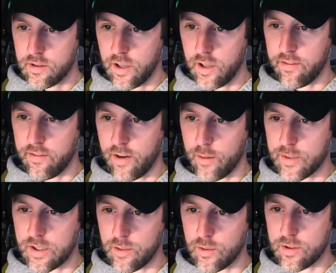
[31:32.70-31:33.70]
Yeah,
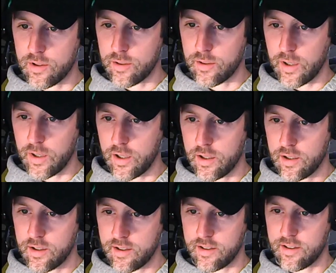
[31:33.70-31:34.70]
pharmacy. What's good, Mike?
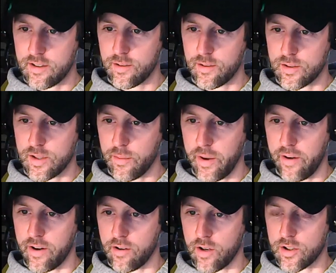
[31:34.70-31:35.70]
What's up,
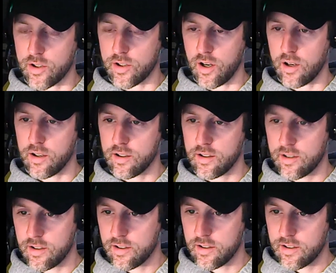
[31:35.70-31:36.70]
Harry Krishna?
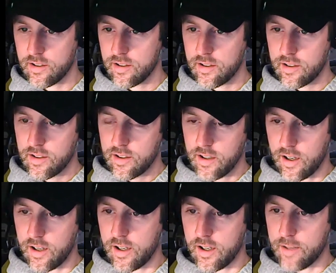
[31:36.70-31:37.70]

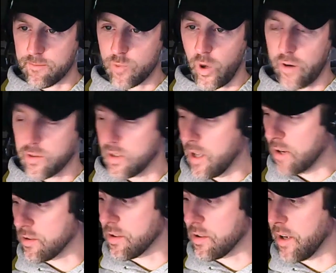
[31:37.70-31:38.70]
Greg was in the
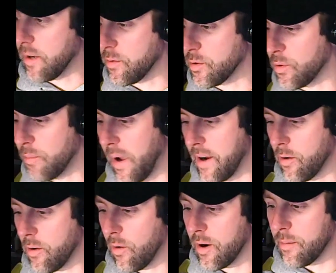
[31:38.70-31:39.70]
house today. We're doing my
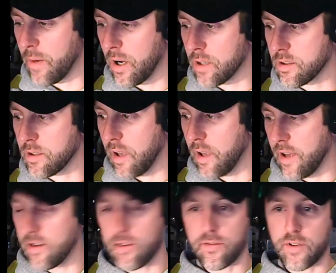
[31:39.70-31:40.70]
Aquarium Box
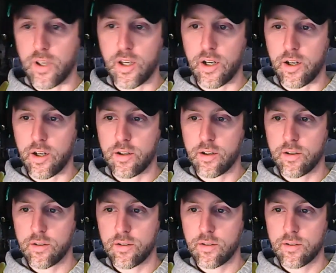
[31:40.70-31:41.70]
end of year
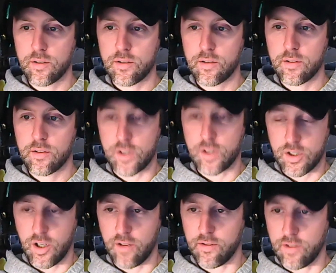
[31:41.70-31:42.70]

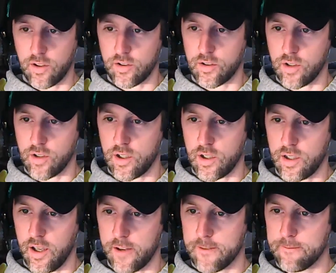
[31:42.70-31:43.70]
stuff. Let's just call it
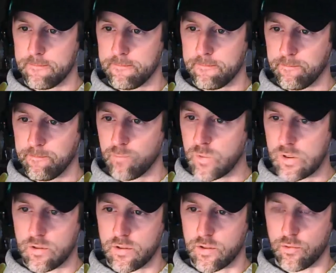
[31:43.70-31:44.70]
that.
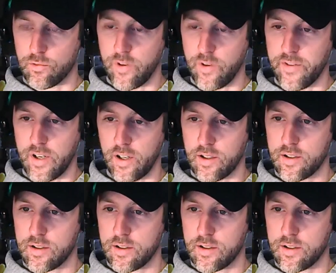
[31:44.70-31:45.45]
It's riveting.